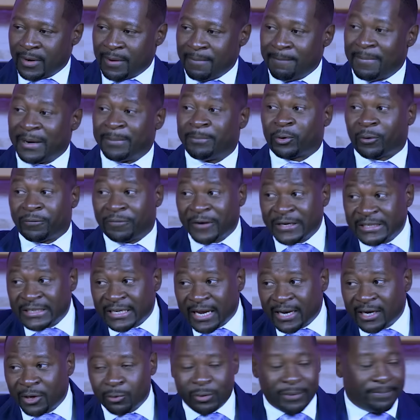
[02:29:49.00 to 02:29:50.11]
But
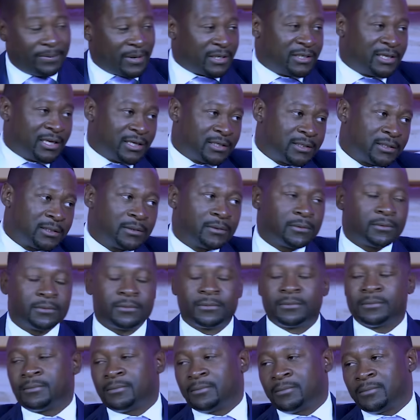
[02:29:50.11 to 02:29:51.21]
prophetically, we picked it
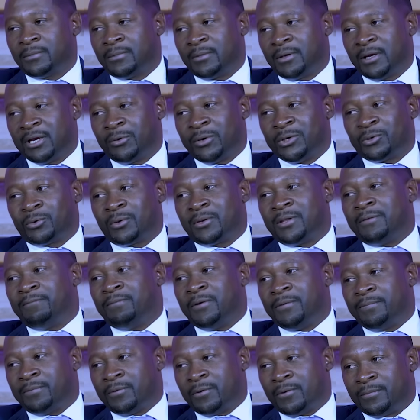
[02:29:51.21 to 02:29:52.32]
and we told the
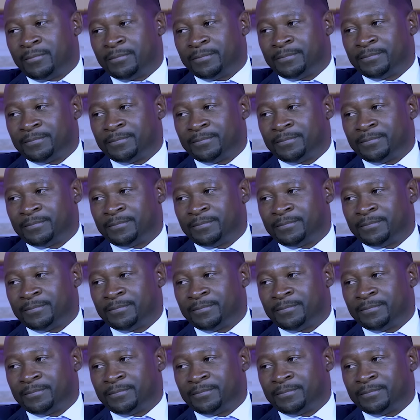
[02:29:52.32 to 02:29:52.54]
people.